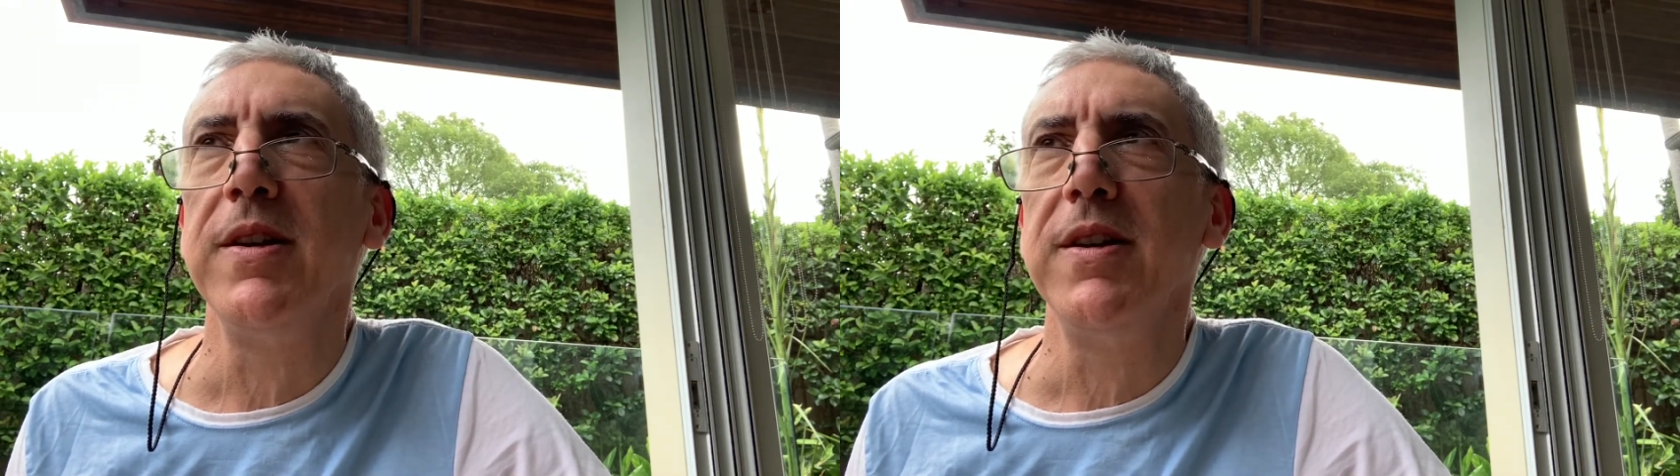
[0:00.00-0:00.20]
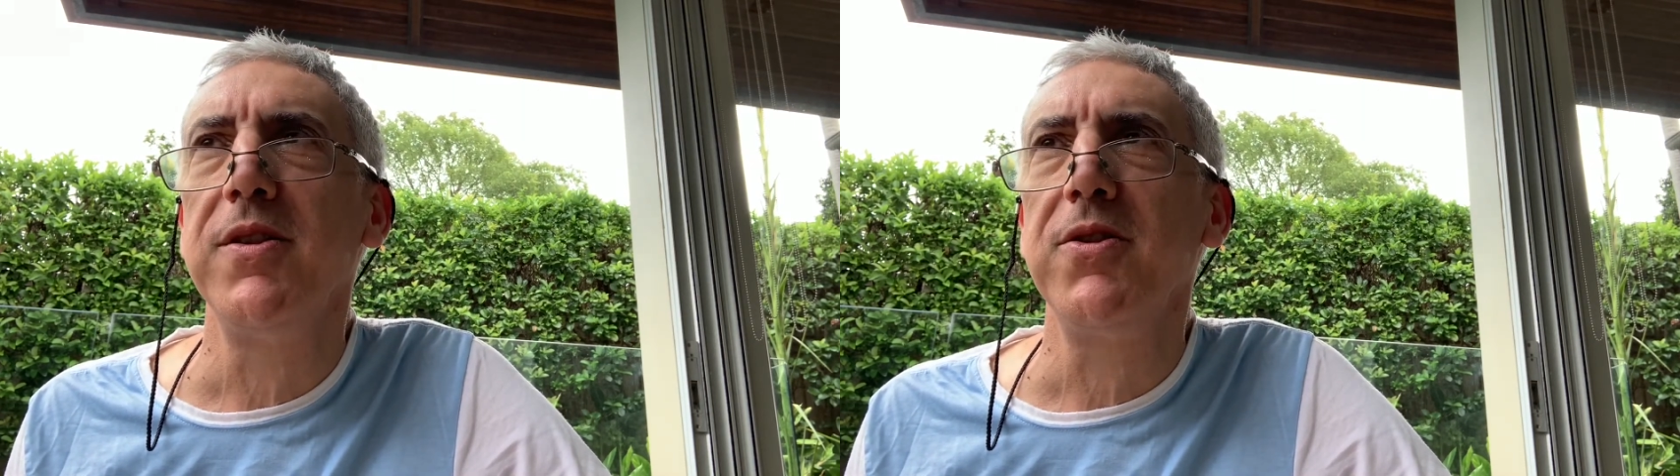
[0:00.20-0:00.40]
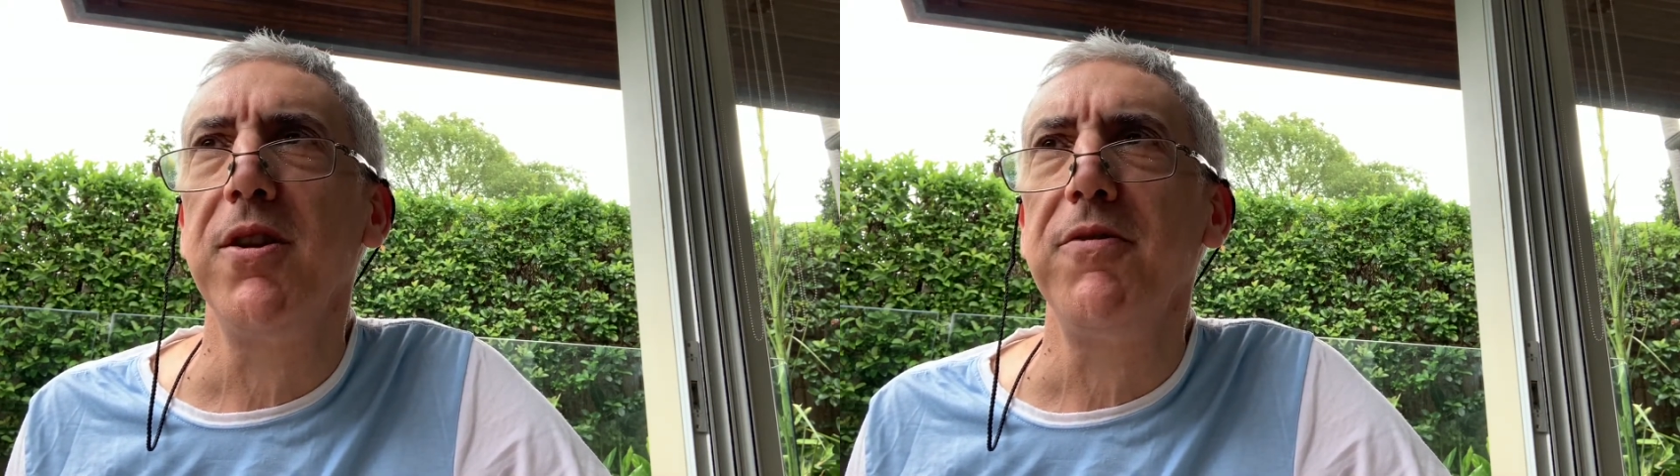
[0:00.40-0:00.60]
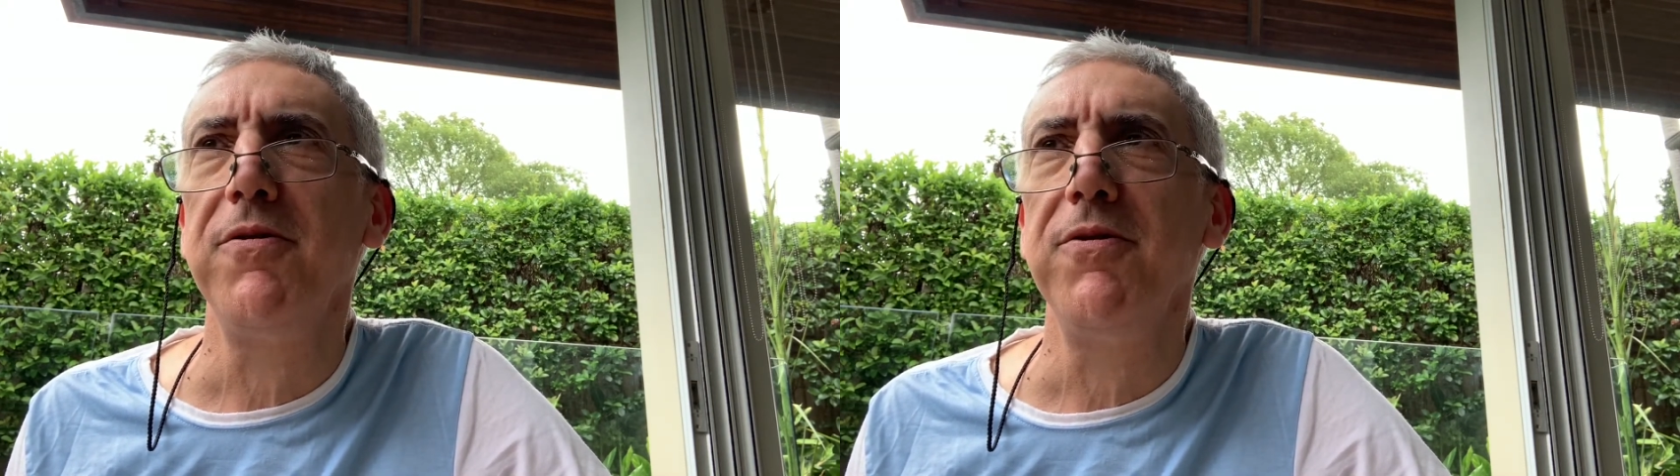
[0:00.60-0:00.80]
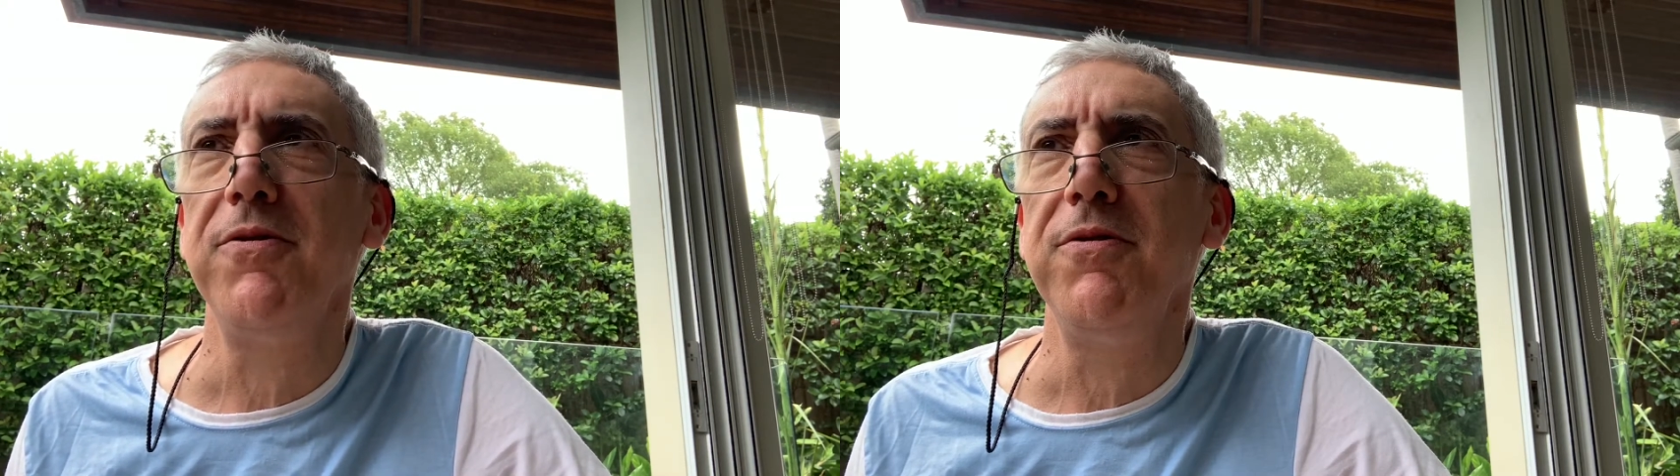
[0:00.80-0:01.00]
It's trying to
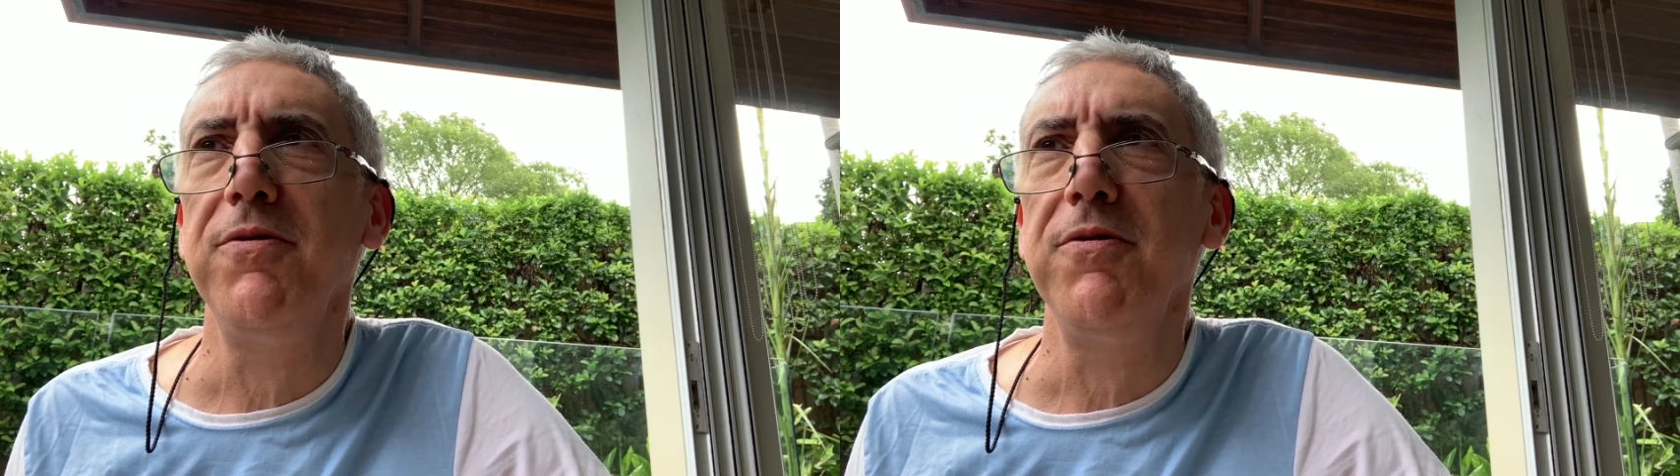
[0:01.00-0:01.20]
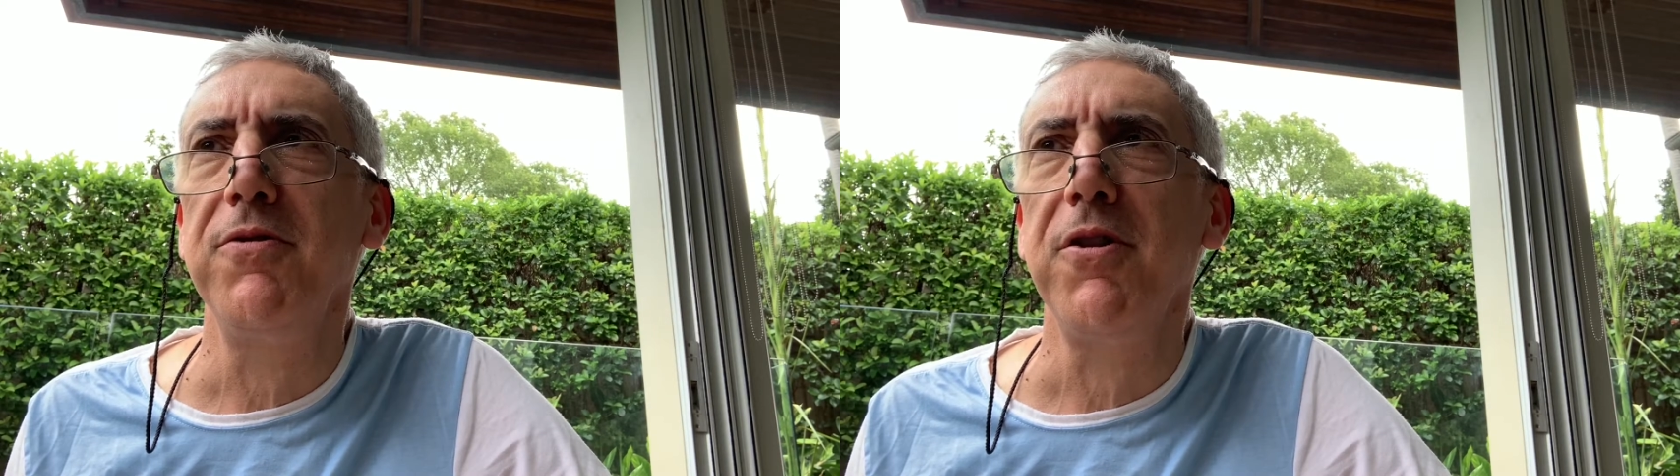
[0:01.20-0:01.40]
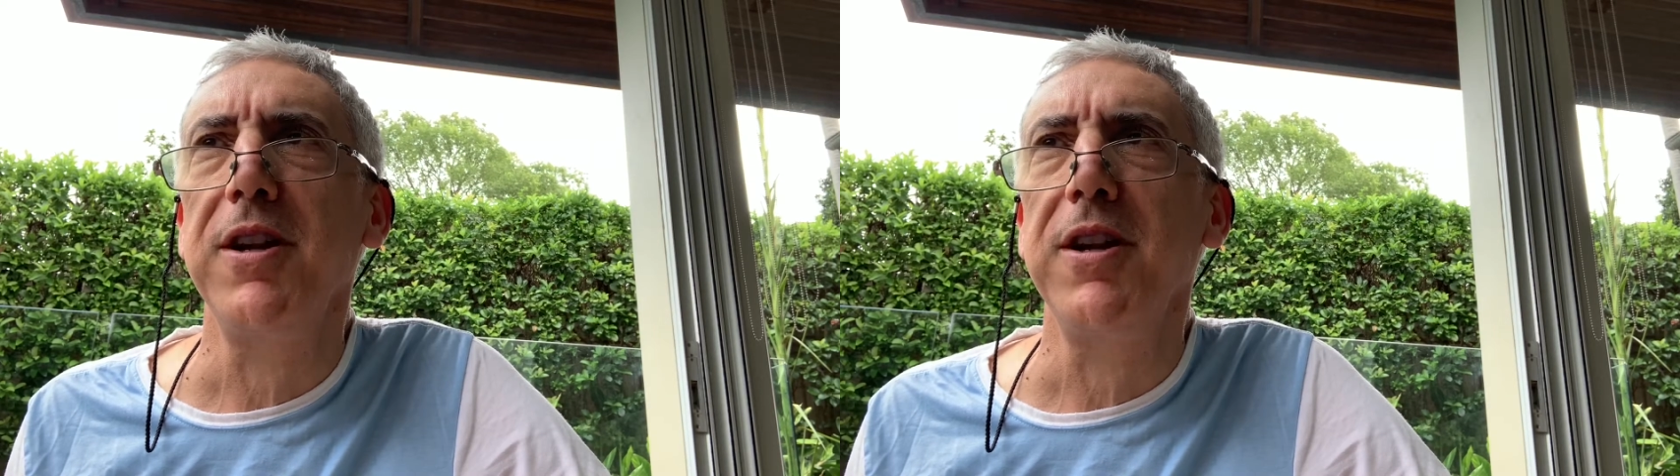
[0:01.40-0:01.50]
trying